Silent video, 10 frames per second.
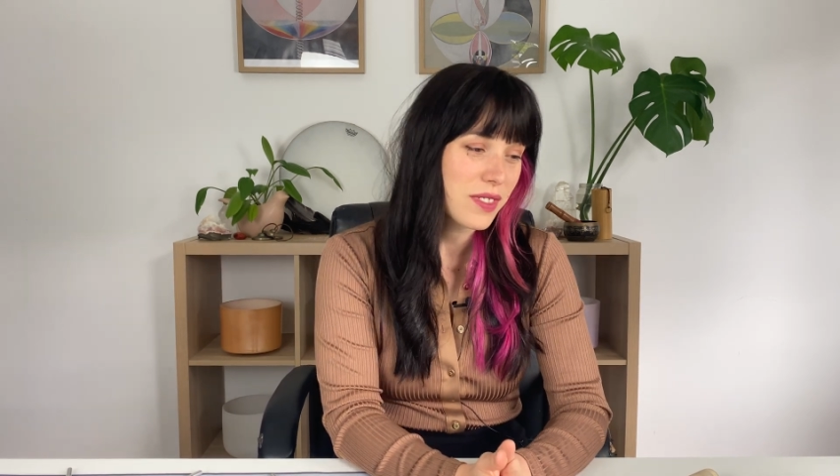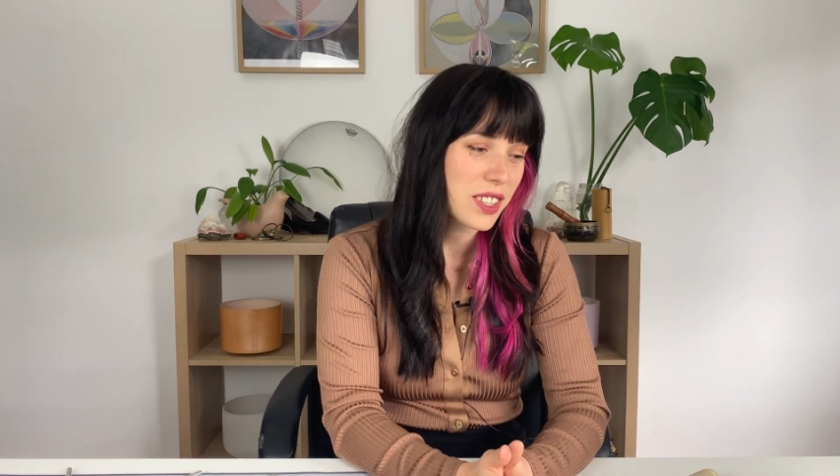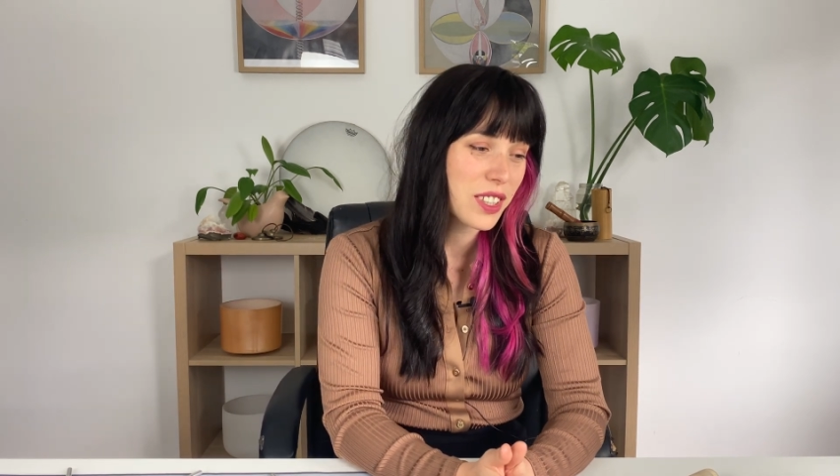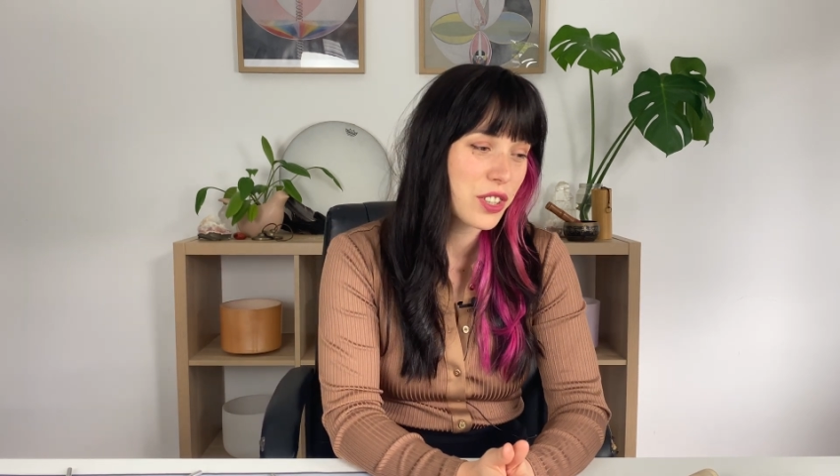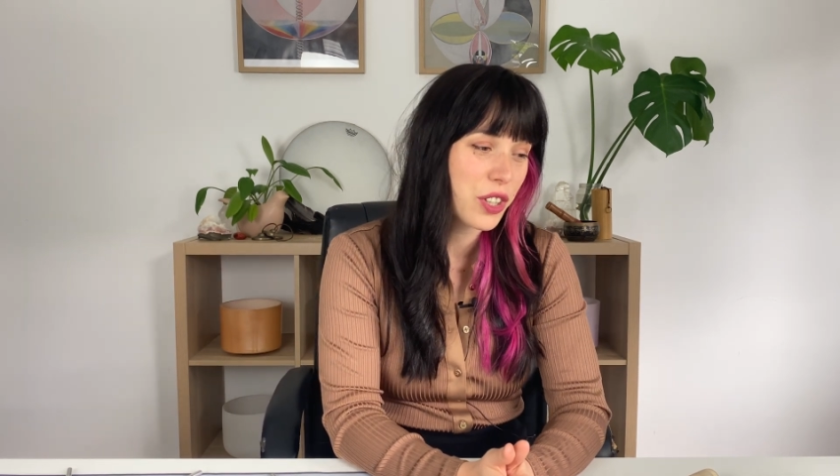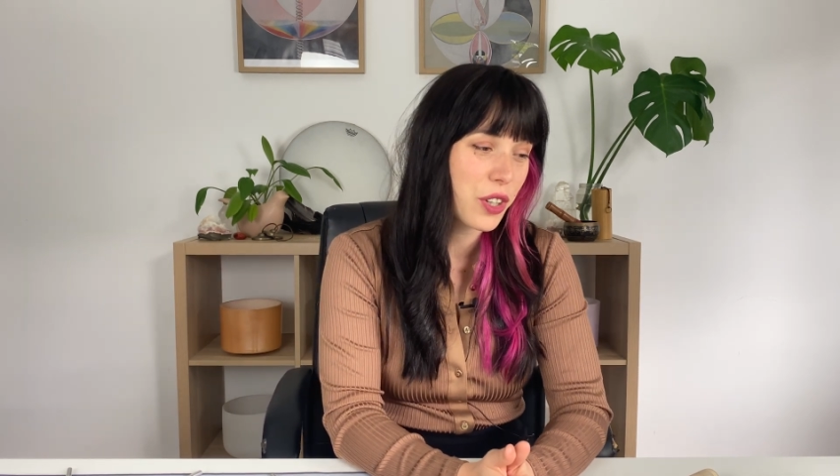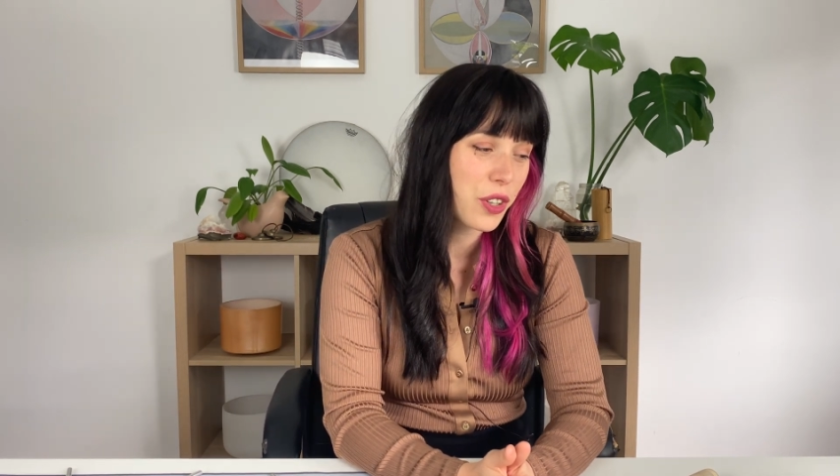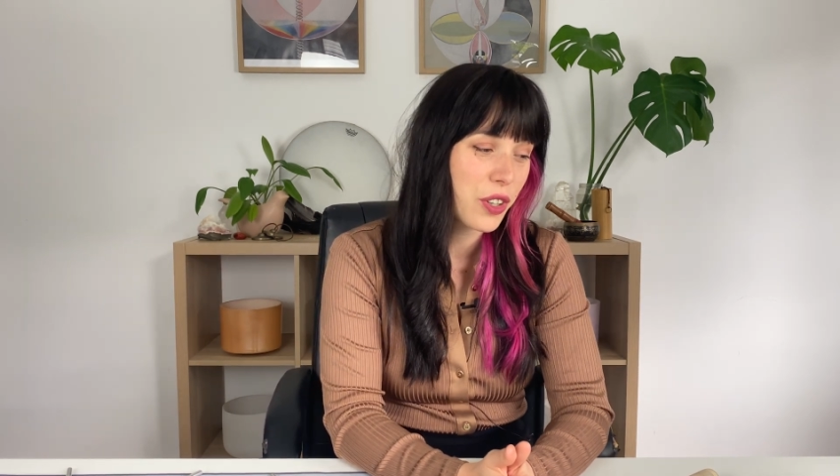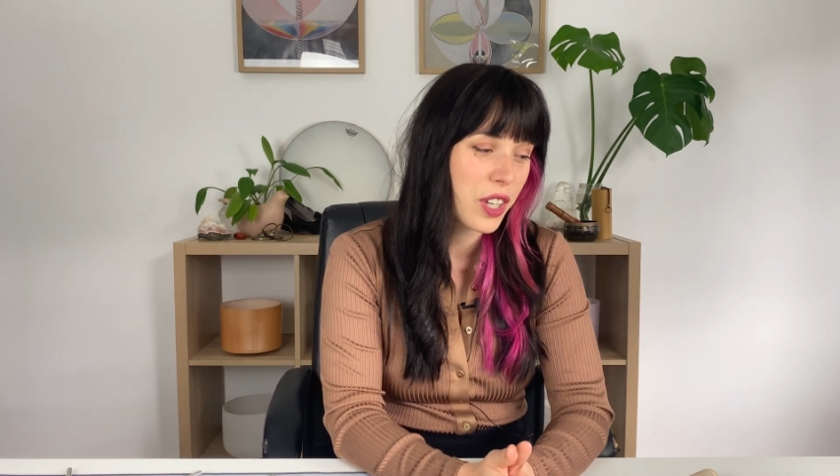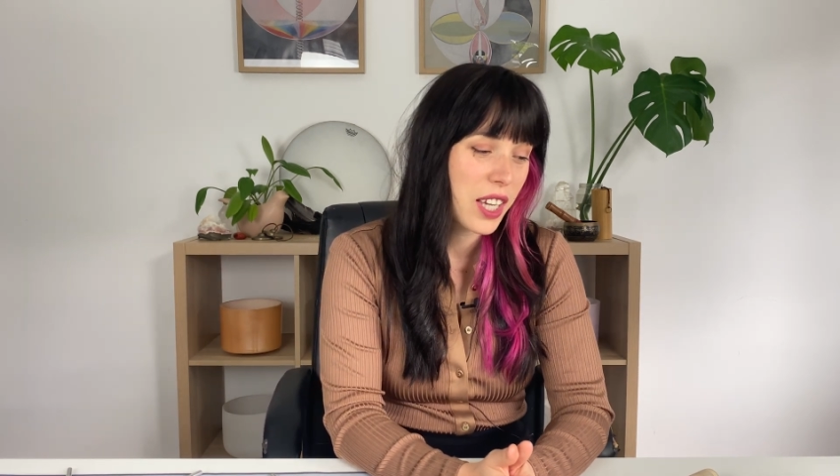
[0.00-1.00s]
So
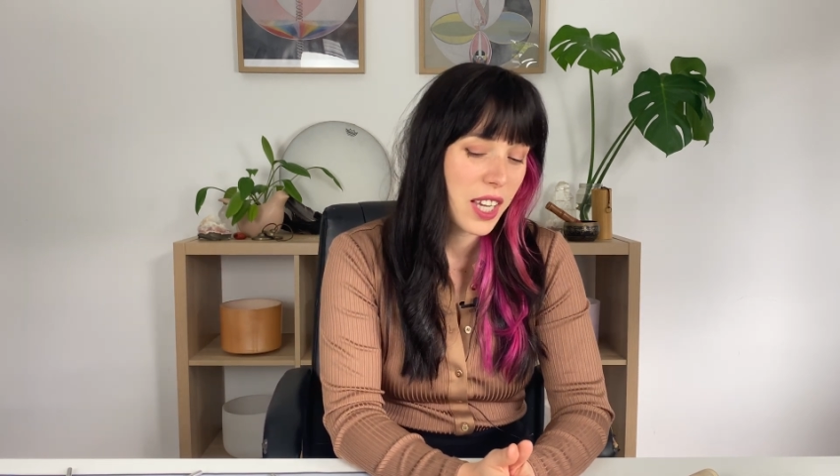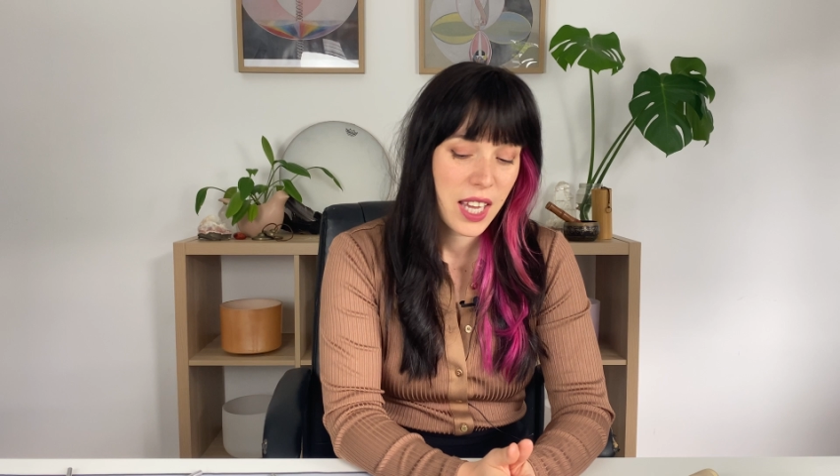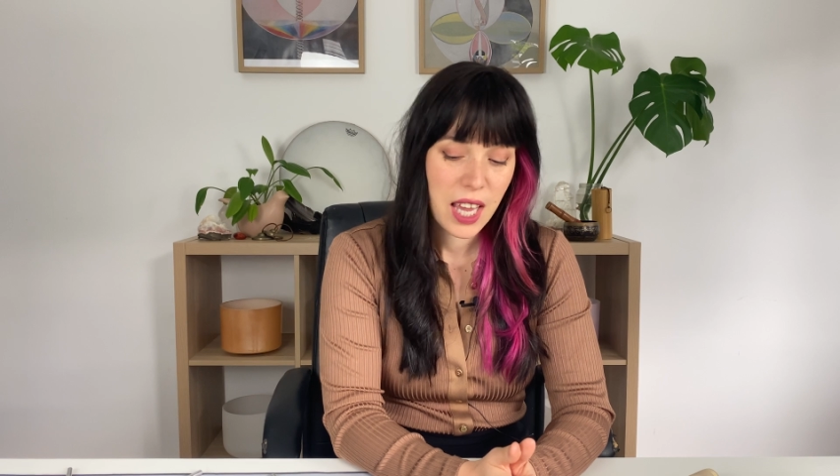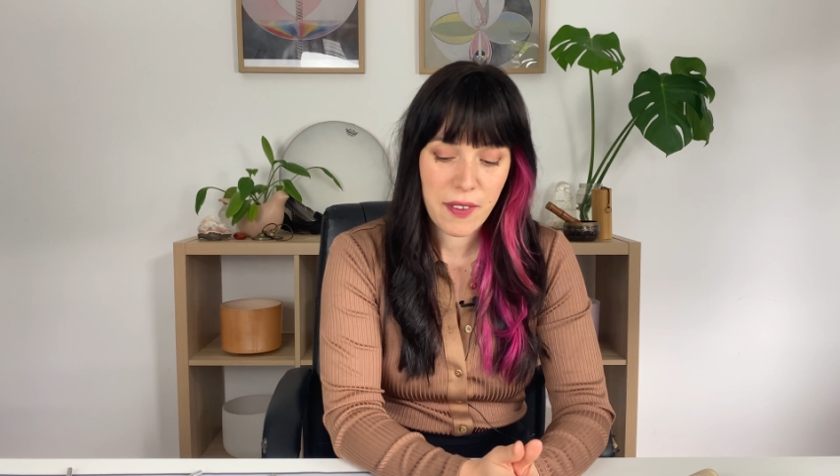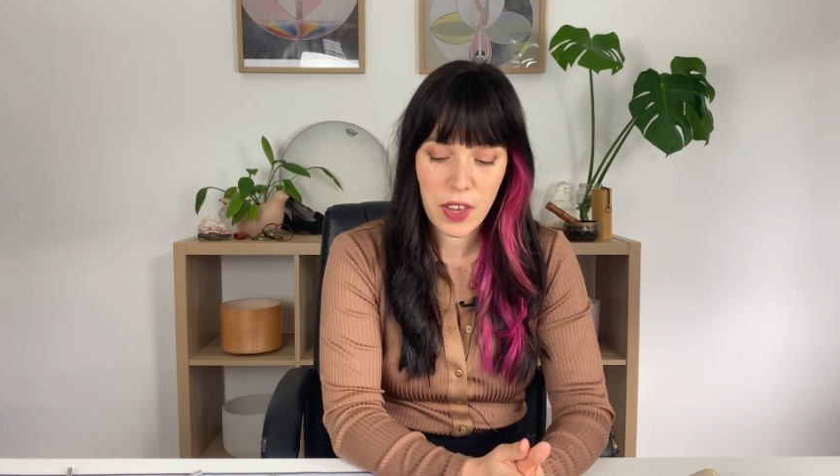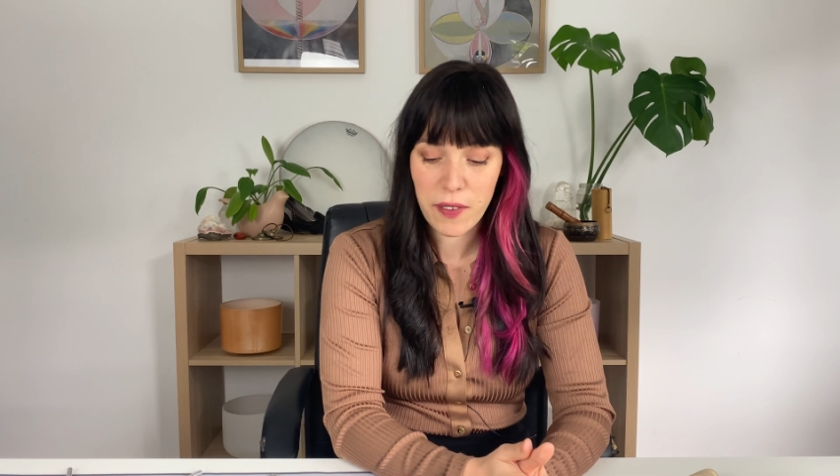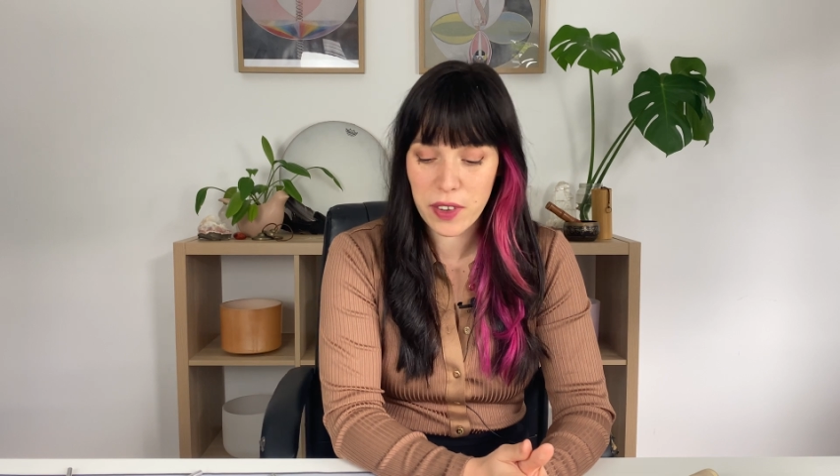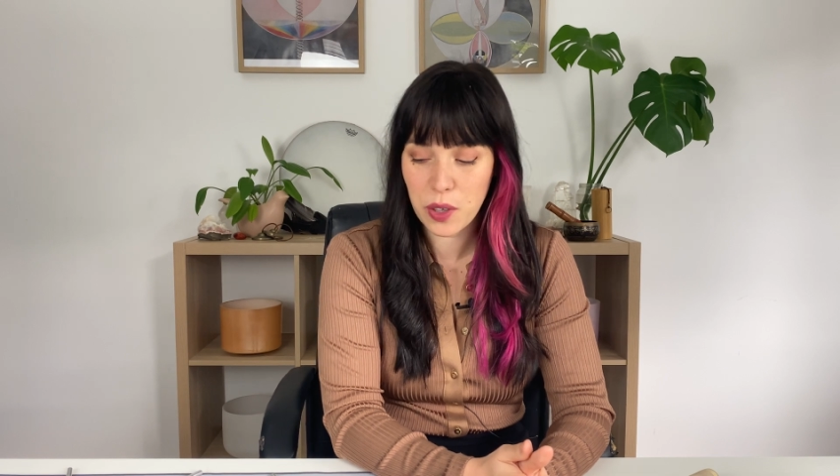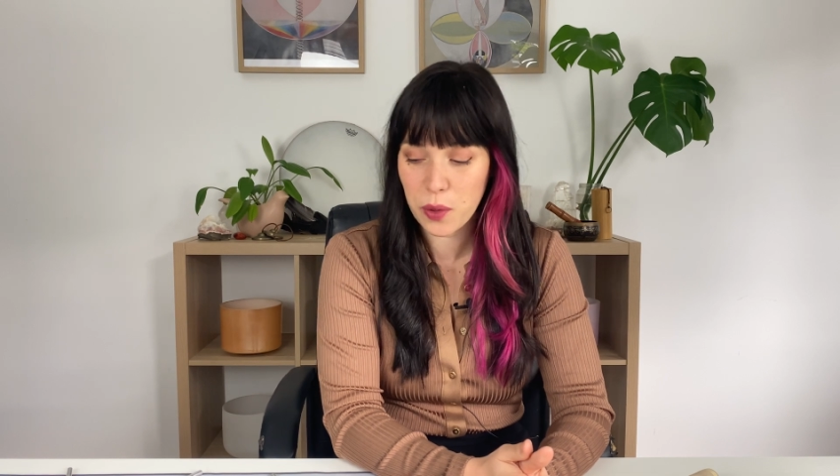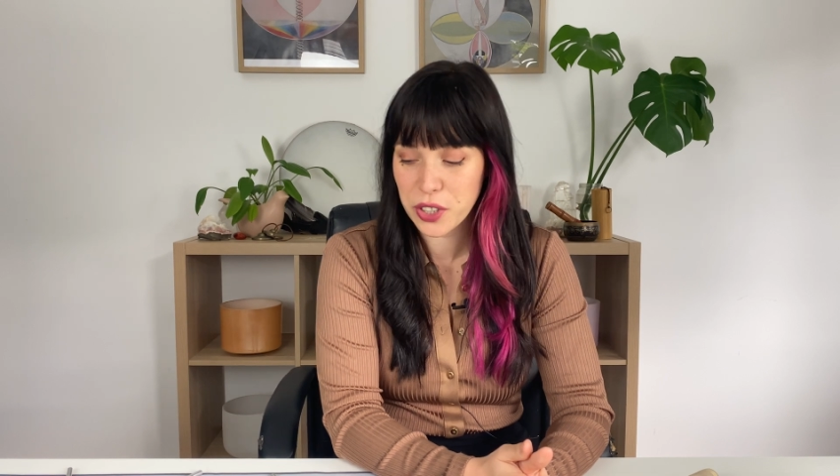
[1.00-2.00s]
if you have any
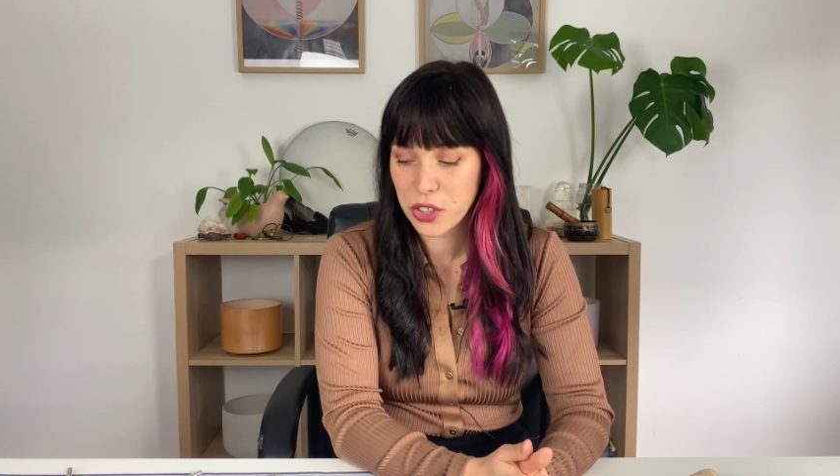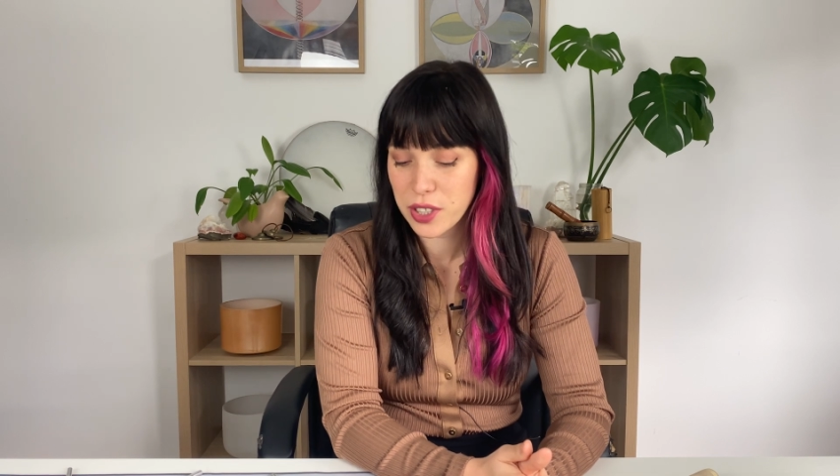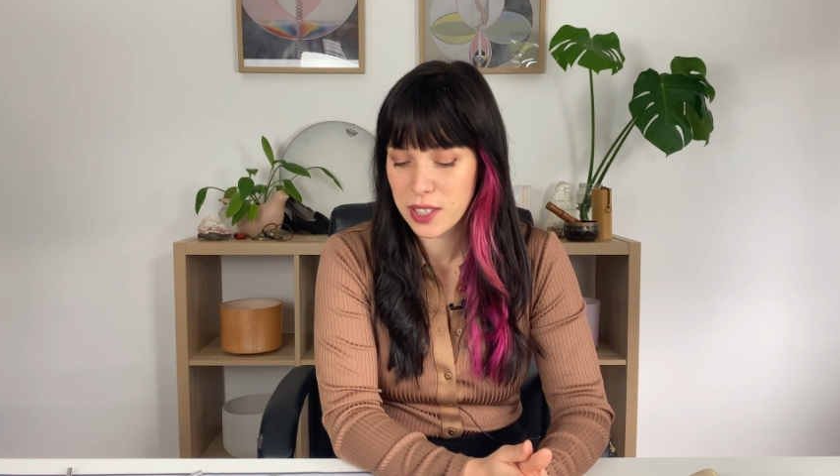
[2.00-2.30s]
questions